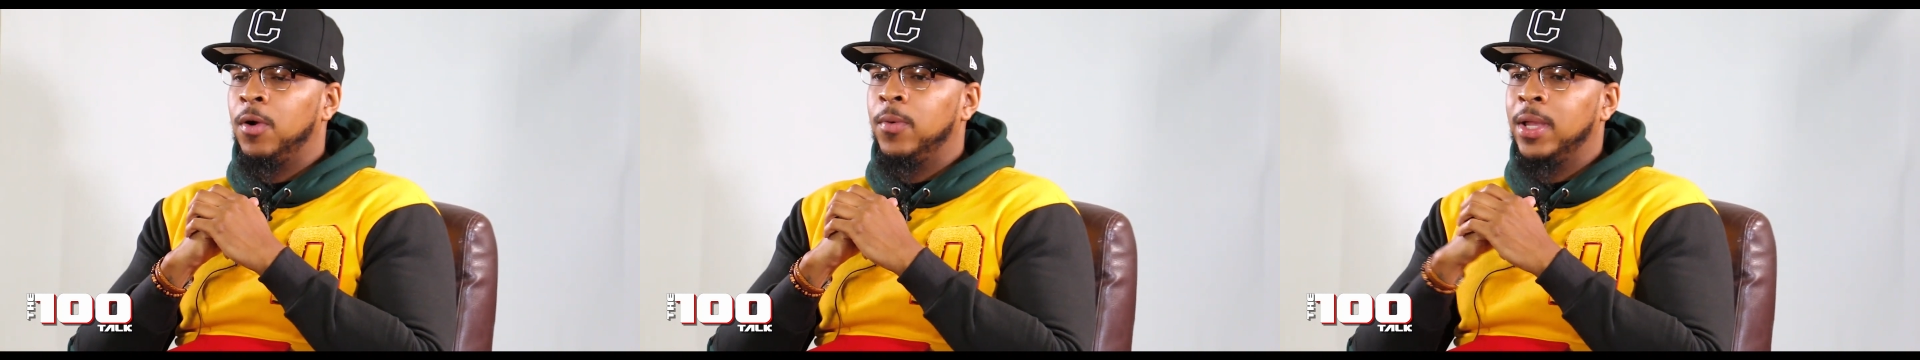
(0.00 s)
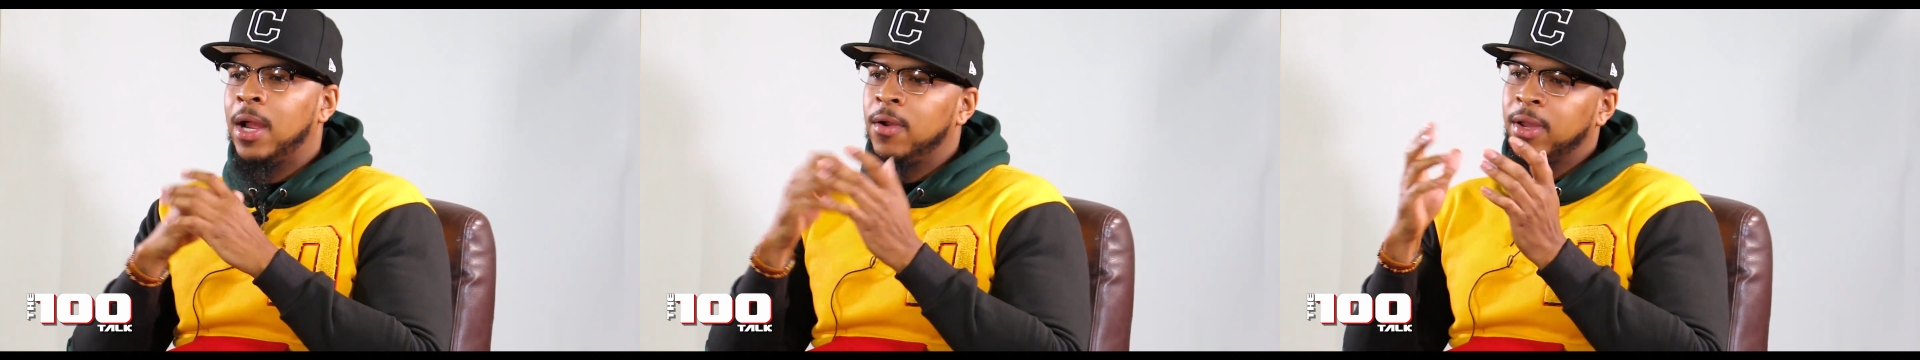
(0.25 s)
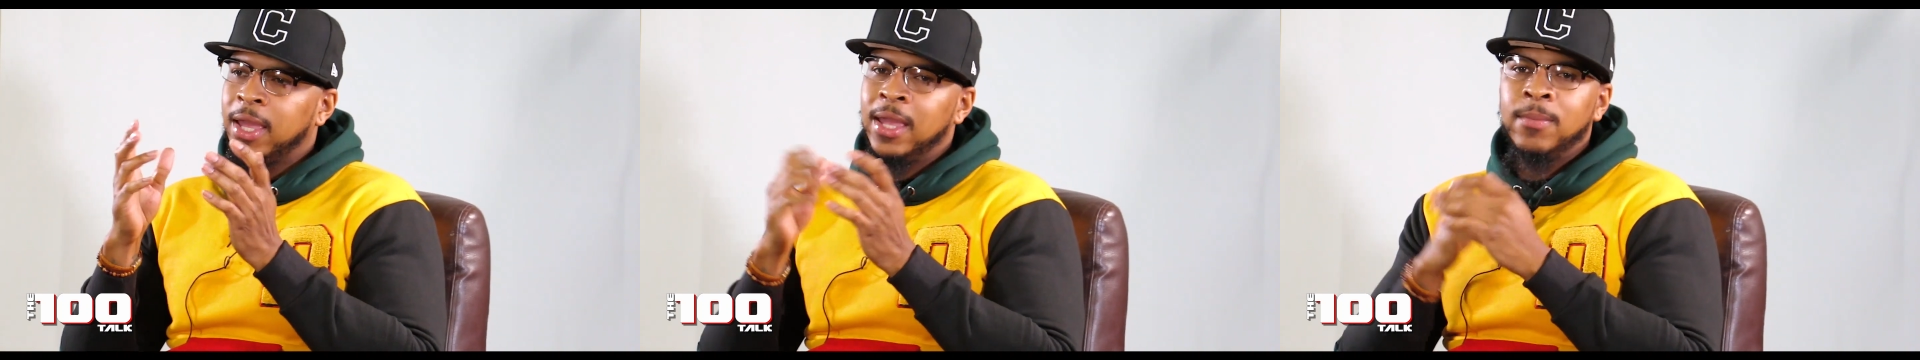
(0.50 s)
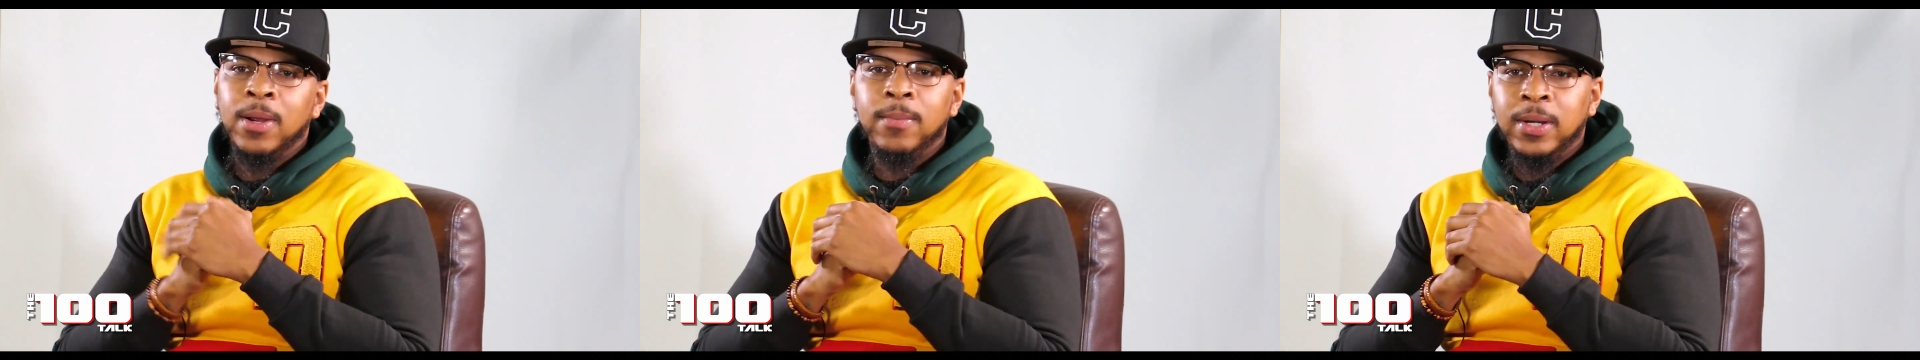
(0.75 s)
We all
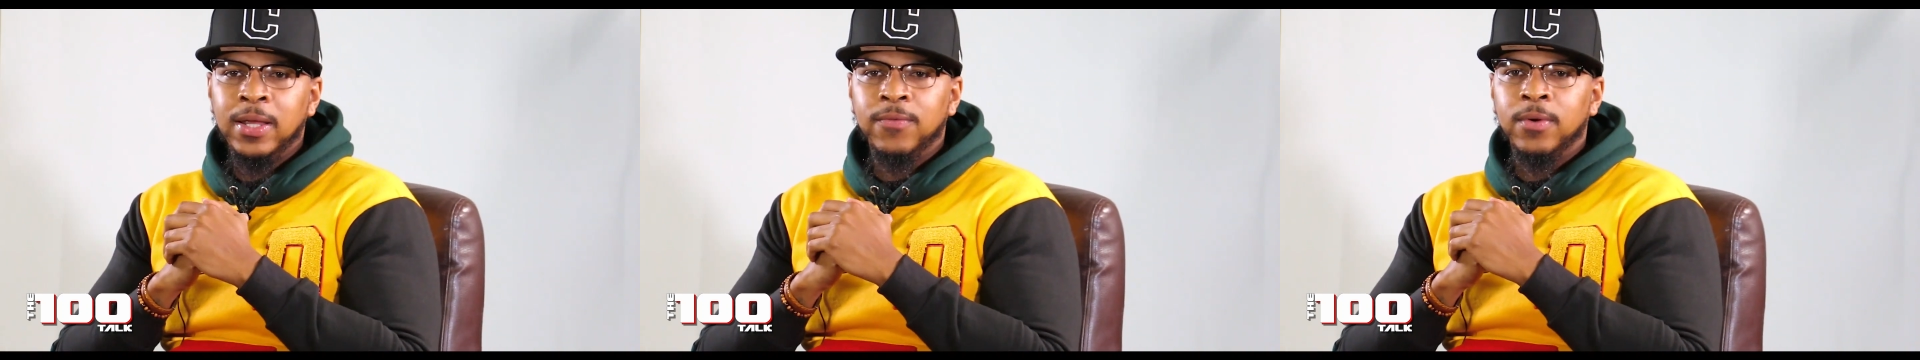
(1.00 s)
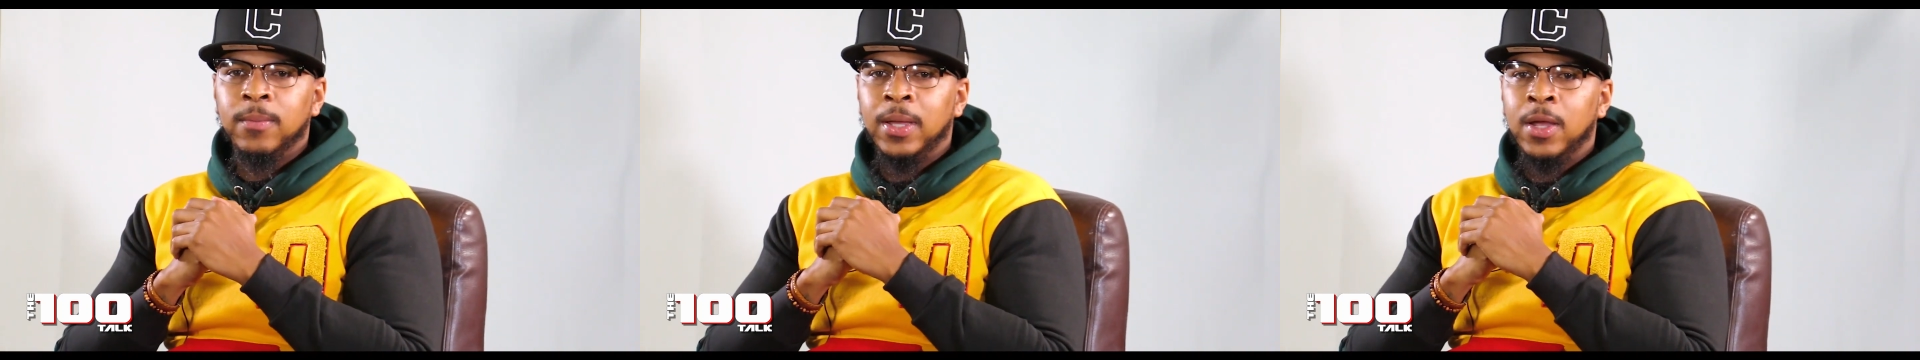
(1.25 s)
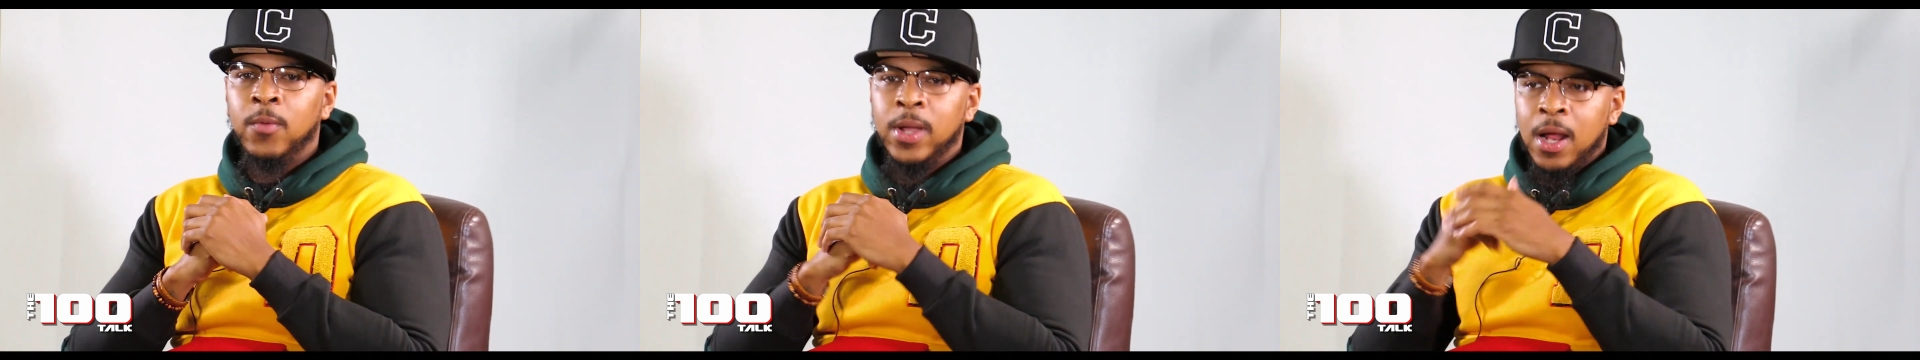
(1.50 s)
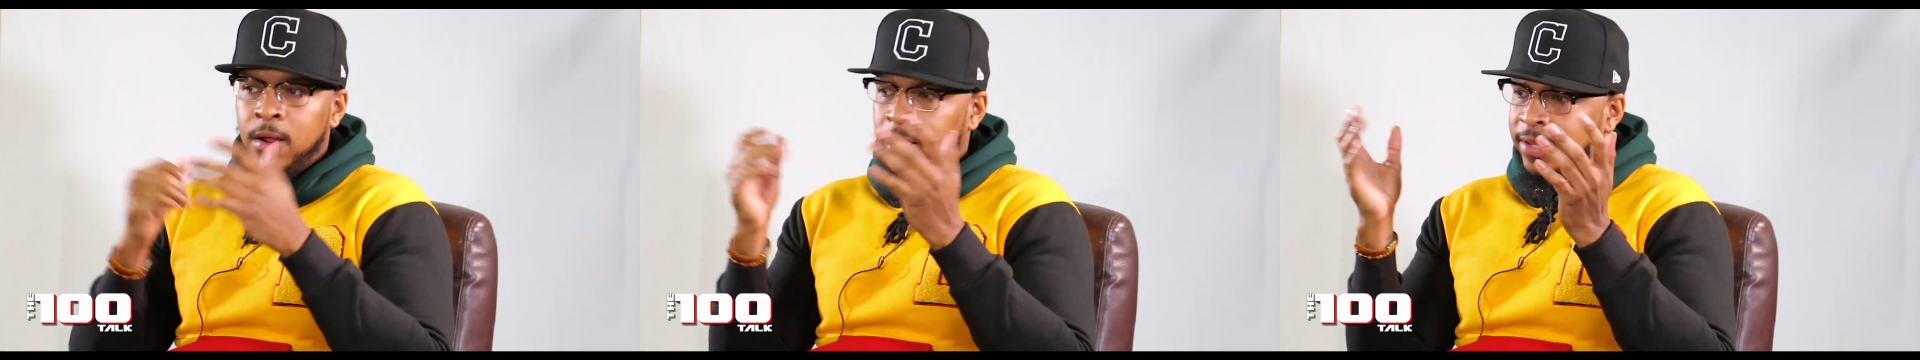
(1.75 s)
came up different, man. We
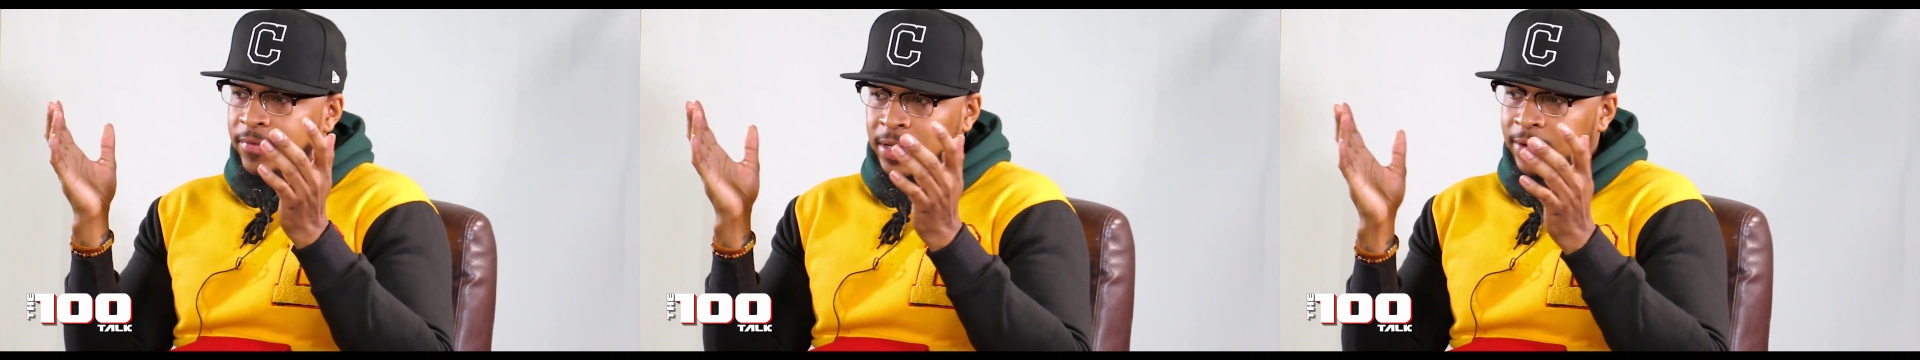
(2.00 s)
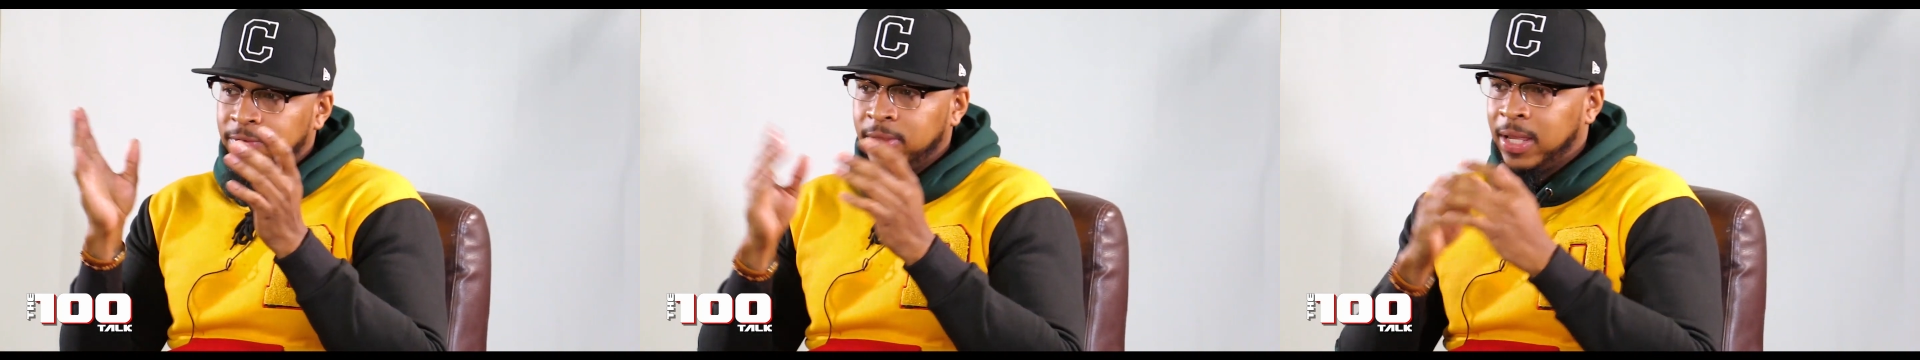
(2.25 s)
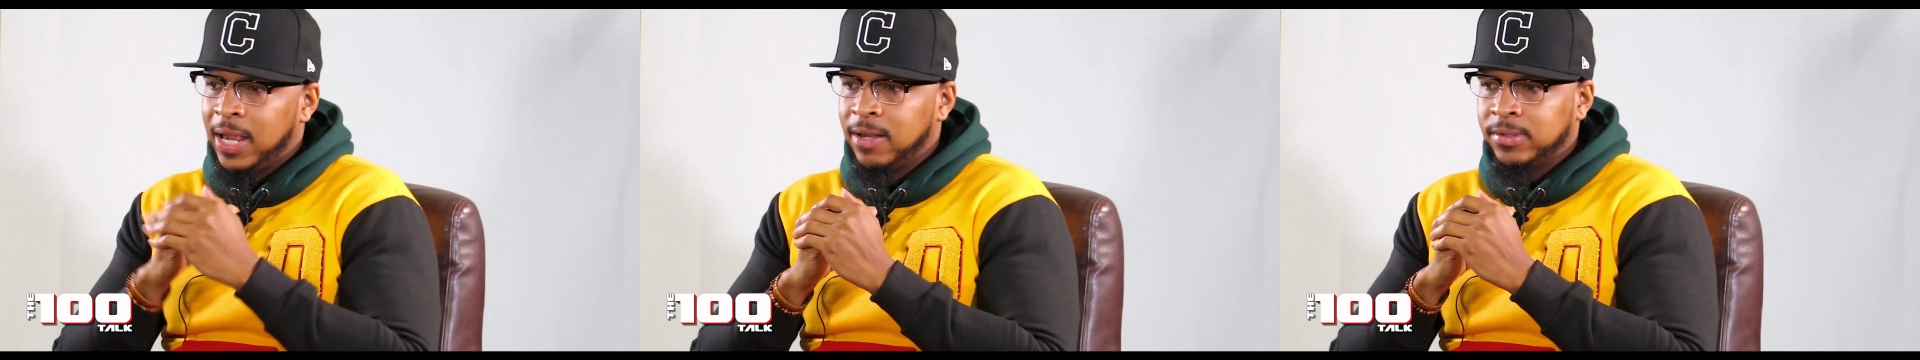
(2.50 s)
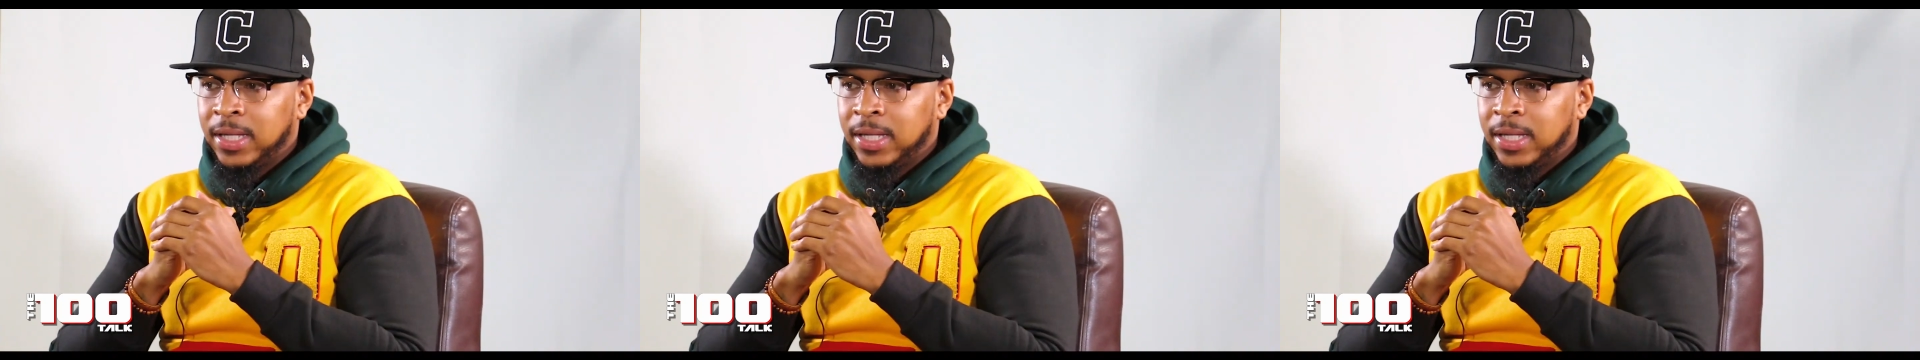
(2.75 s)
all living different lives.